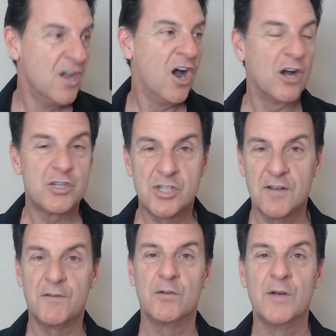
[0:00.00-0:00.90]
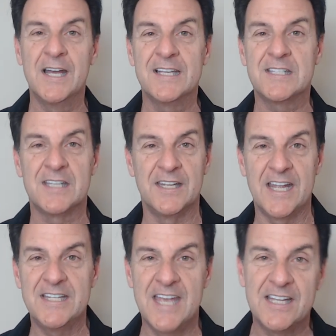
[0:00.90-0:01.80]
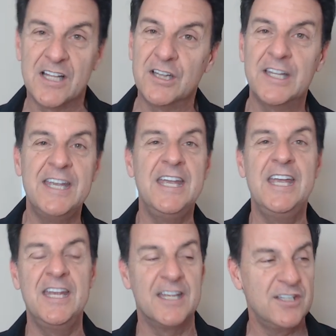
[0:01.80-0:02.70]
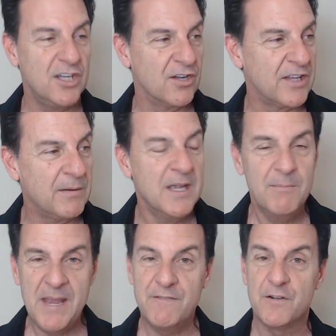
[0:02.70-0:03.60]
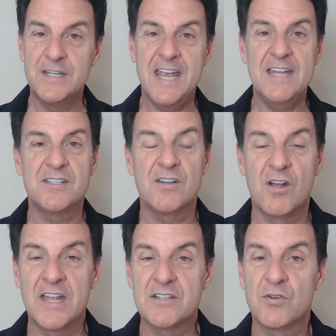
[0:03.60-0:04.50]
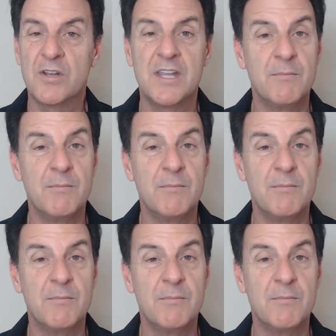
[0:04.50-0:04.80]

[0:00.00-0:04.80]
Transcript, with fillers: are chivalrous and they take the lead and you know they pay for dates and all that sort of thing,